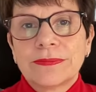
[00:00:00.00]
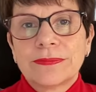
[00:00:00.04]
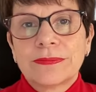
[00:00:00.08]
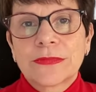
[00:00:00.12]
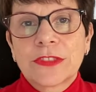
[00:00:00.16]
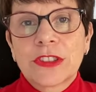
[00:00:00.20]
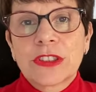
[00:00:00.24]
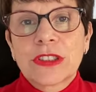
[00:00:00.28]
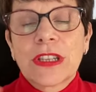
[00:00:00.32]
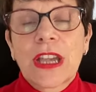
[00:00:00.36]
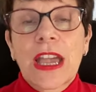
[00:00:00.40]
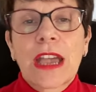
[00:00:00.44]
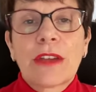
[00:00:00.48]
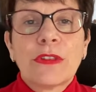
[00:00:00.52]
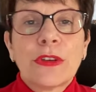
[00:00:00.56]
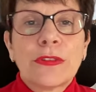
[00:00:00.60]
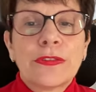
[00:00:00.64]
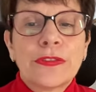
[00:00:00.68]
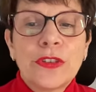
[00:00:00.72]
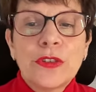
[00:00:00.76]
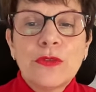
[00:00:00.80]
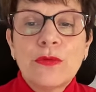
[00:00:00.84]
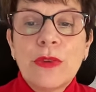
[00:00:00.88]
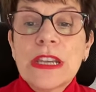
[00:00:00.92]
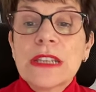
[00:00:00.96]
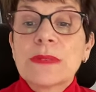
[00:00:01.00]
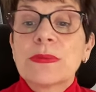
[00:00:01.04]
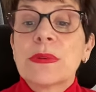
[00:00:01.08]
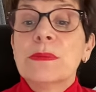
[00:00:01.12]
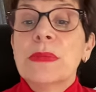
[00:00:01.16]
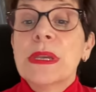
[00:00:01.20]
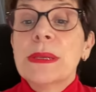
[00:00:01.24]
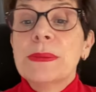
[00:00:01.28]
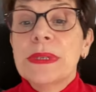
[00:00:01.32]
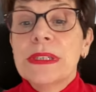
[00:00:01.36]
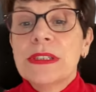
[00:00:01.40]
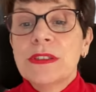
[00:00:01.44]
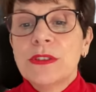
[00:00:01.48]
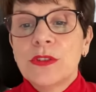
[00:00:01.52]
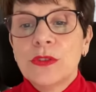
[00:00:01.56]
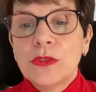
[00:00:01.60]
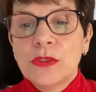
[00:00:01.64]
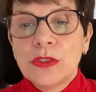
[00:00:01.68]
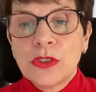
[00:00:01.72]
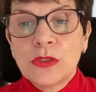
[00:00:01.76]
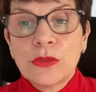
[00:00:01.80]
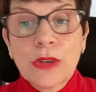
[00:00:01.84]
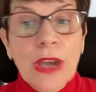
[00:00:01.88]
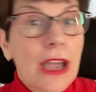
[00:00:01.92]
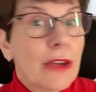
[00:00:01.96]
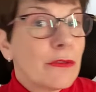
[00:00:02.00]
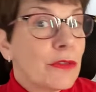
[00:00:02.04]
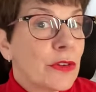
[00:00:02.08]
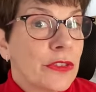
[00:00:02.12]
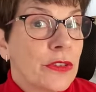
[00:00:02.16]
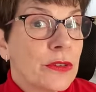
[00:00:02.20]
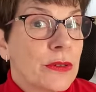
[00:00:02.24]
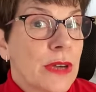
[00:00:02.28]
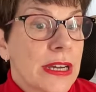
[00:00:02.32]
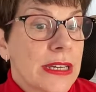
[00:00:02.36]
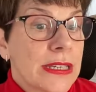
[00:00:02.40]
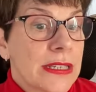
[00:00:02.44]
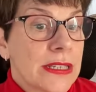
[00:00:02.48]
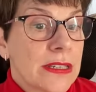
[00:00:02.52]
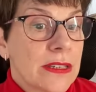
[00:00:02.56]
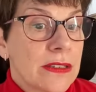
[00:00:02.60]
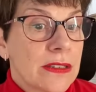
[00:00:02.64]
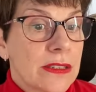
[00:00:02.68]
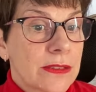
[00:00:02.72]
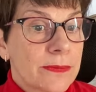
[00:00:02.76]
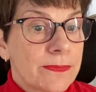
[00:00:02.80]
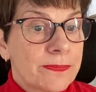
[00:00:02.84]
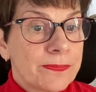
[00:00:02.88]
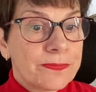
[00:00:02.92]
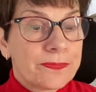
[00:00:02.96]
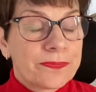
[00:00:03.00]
Because I have a few ways, but maybe you, you have other ideas.